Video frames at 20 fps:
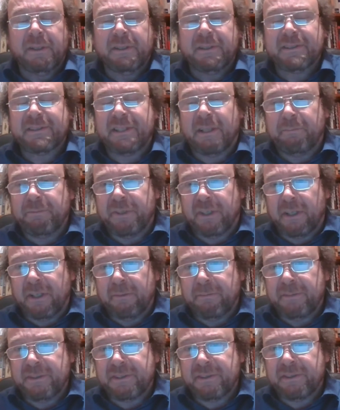
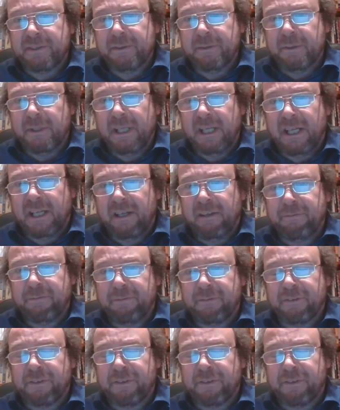sometimes you have